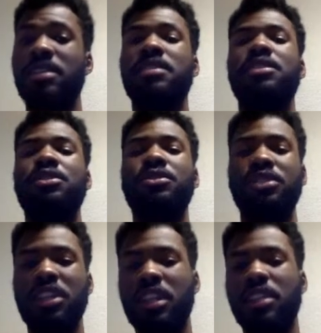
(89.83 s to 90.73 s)
It's in your
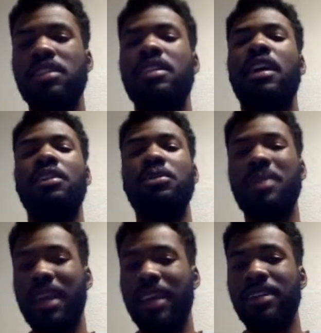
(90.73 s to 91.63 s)
genes and you
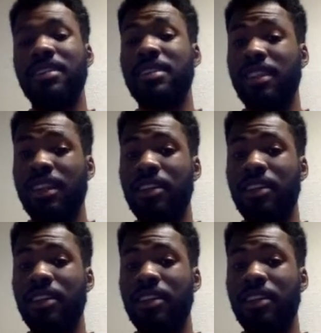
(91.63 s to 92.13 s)
can't see it.